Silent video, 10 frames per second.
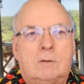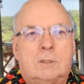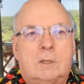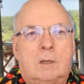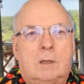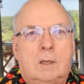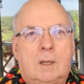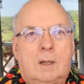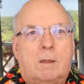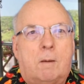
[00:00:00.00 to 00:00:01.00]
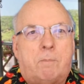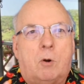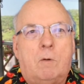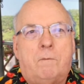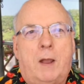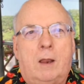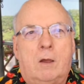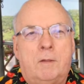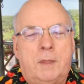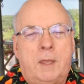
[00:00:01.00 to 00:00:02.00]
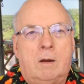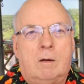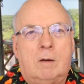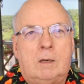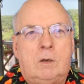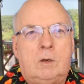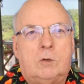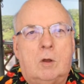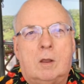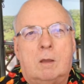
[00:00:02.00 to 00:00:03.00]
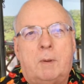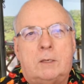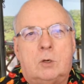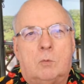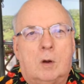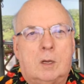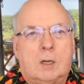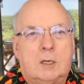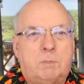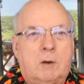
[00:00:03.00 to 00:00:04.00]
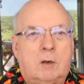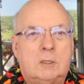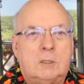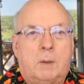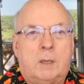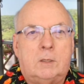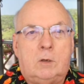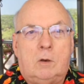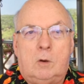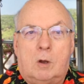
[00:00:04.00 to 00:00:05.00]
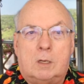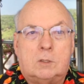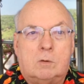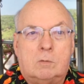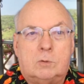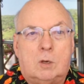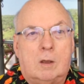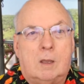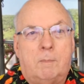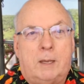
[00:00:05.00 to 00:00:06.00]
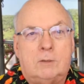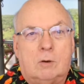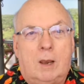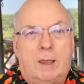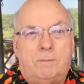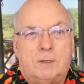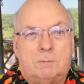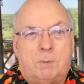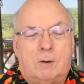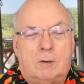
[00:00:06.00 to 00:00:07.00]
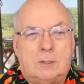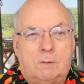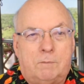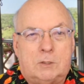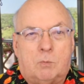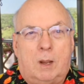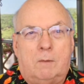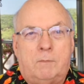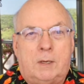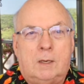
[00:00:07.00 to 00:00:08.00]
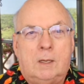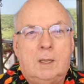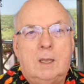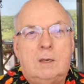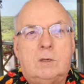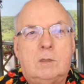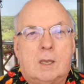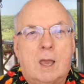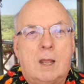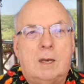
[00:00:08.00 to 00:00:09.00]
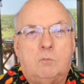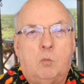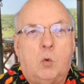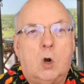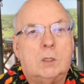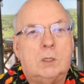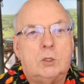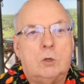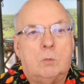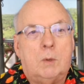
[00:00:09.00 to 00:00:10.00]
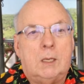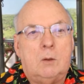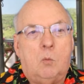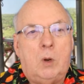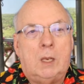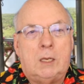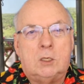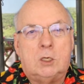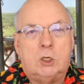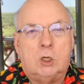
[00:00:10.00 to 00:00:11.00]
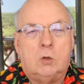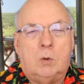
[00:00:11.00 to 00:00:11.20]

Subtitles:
a profile on there, and you talk about your work experience, but you also talk about your life experience if it's relevant to the kind of work that you're really willing to do.